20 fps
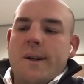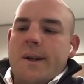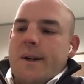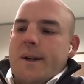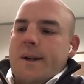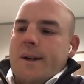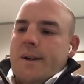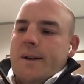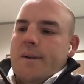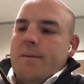
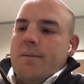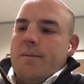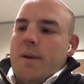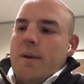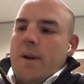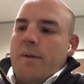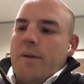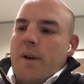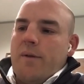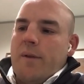
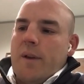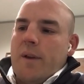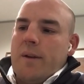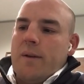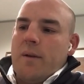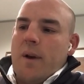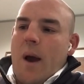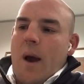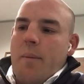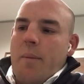if there's
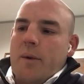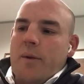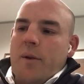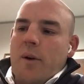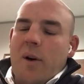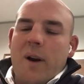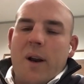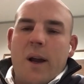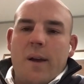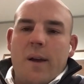an
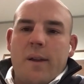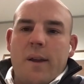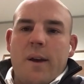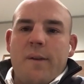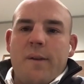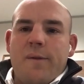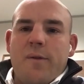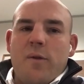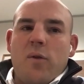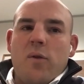appetite out
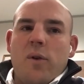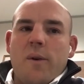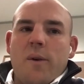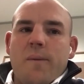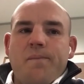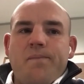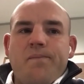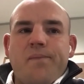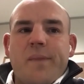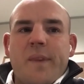there
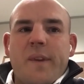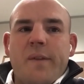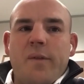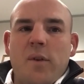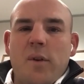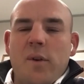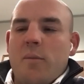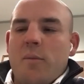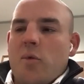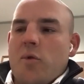for
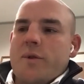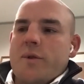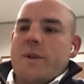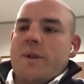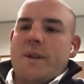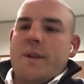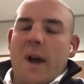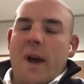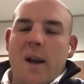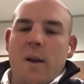more
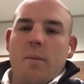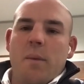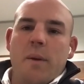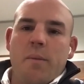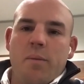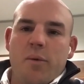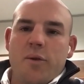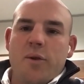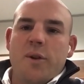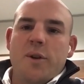
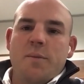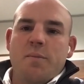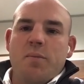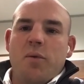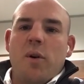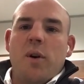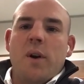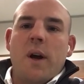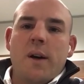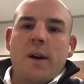sustainably produced
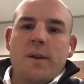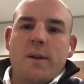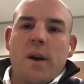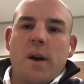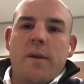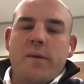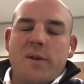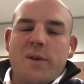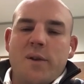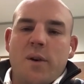products
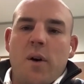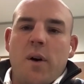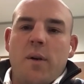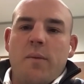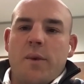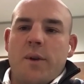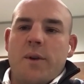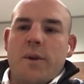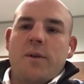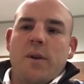over
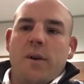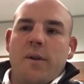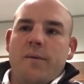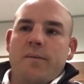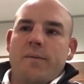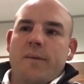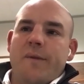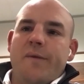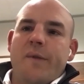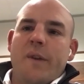time, which
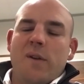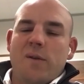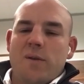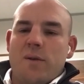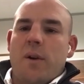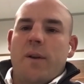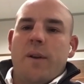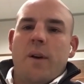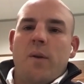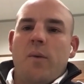it feels
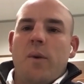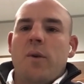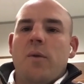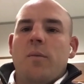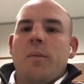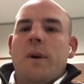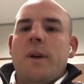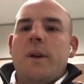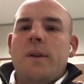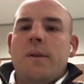like there will
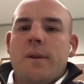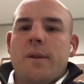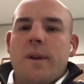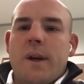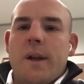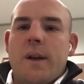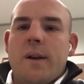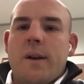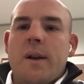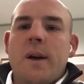be,
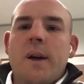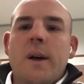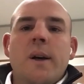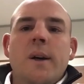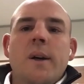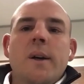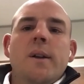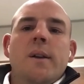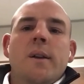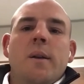then
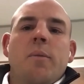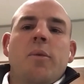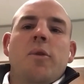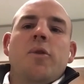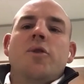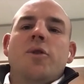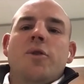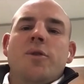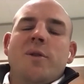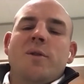the
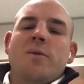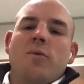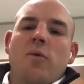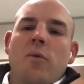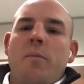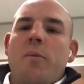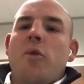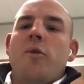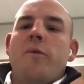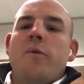producers
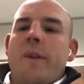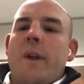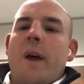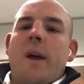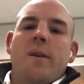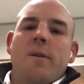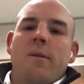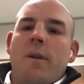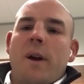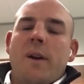will move in
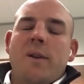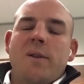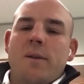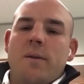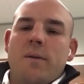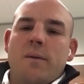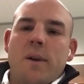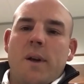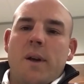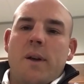that
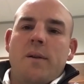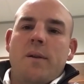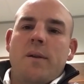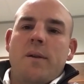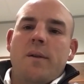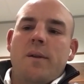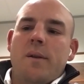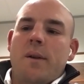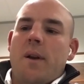direction. And